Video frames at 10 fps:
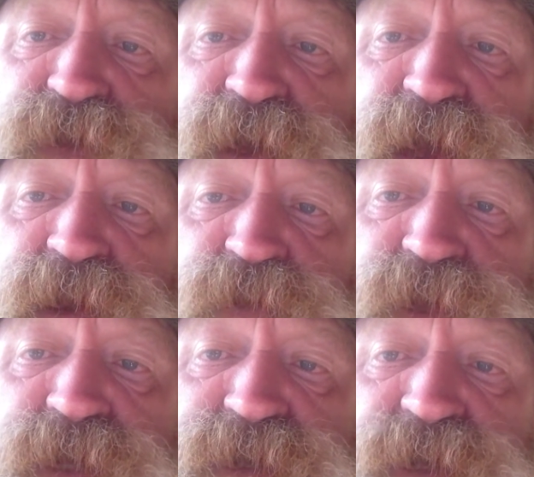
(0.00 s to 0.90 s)
Look at Hello
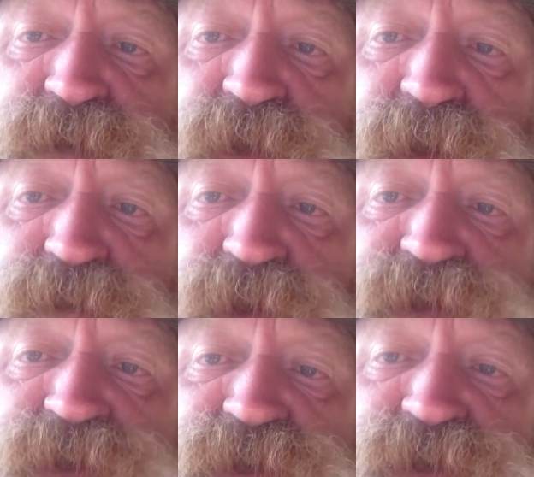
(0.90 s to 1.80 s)
Kitty, my
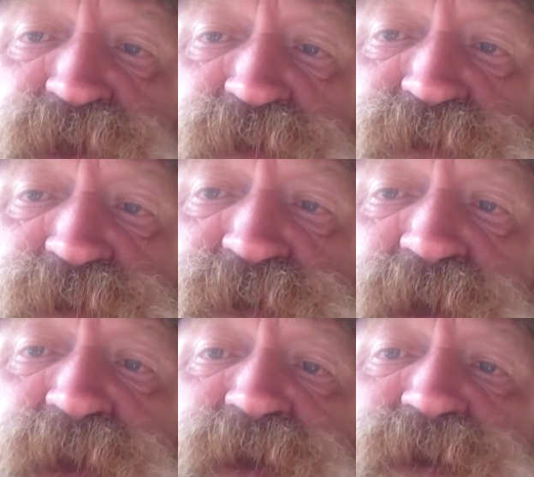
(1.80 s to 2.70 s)
impressions, songs.
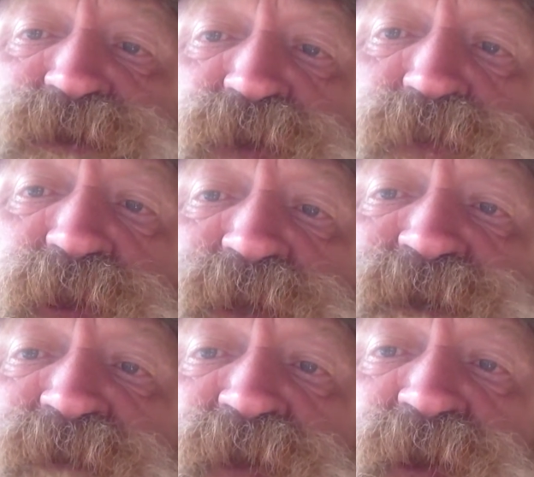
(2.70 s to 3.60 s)
So please
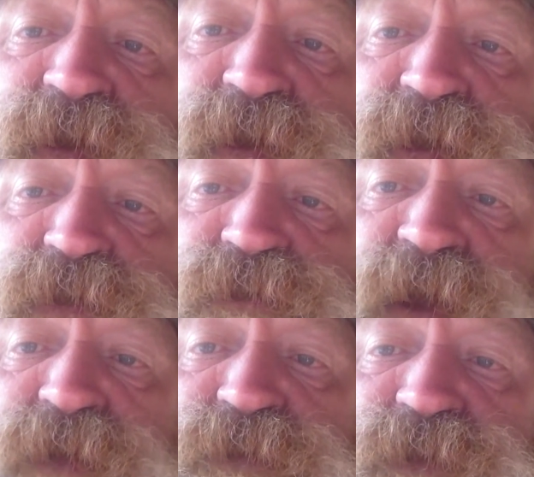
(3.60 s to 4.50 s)
have a look
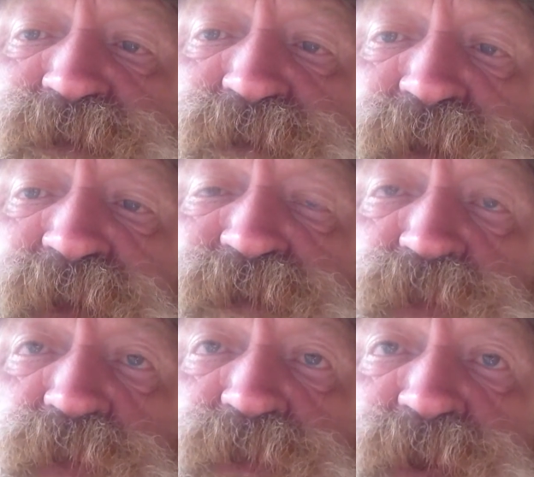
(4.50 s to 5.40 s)
round. And if you
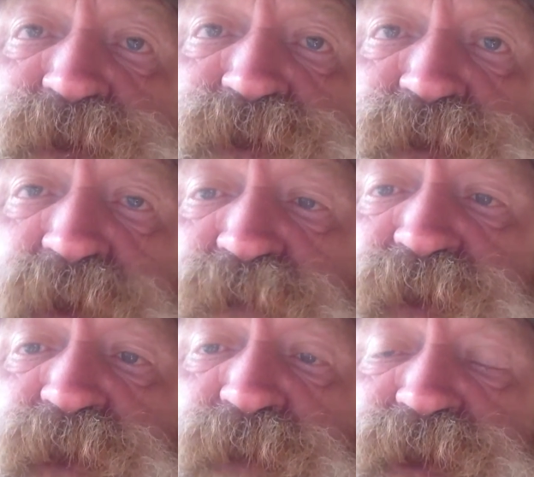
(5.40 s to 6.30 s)
want me to
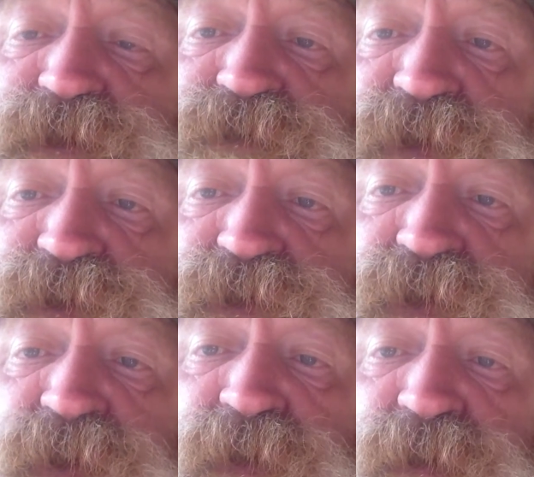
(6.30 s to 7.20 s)
recommend something to
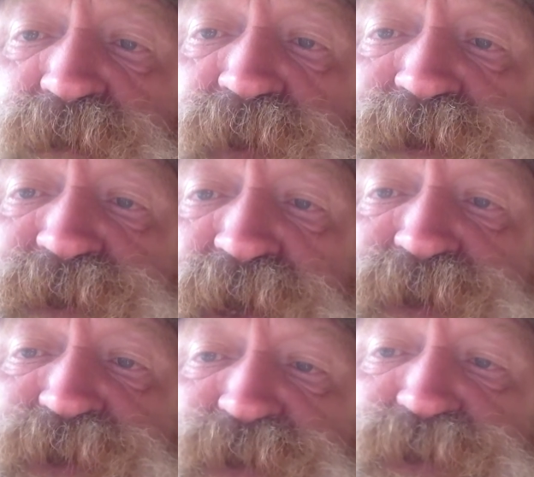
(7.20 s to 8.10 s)
you, please get in
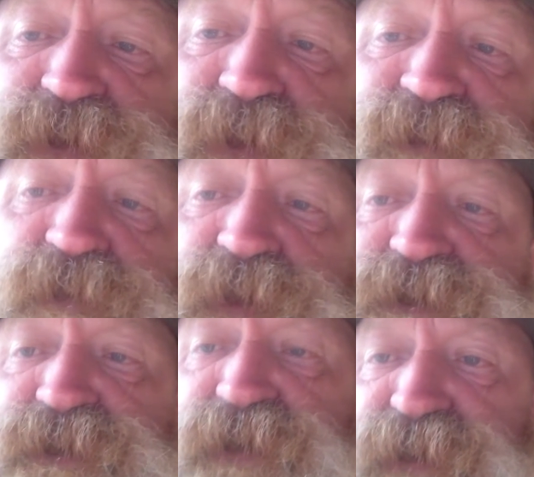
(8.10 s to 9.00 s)
touch. Leave a
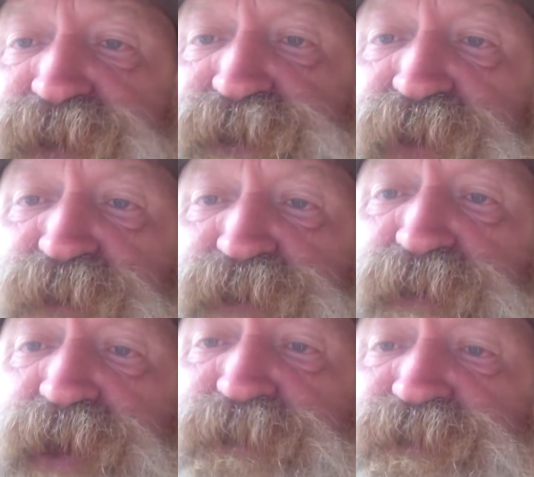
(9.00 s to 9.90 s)
message. Thanks a lot.
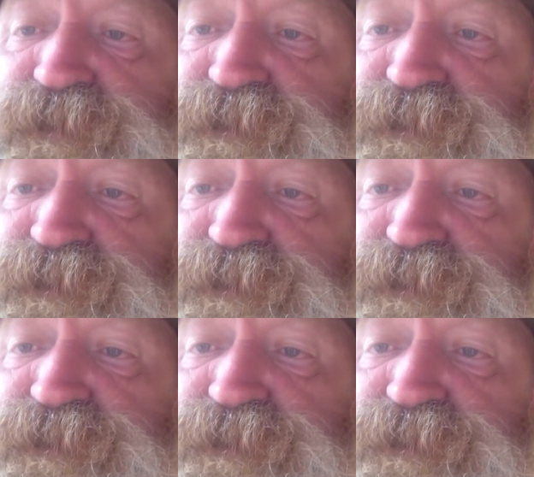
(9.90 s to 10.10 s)
Bye-bye.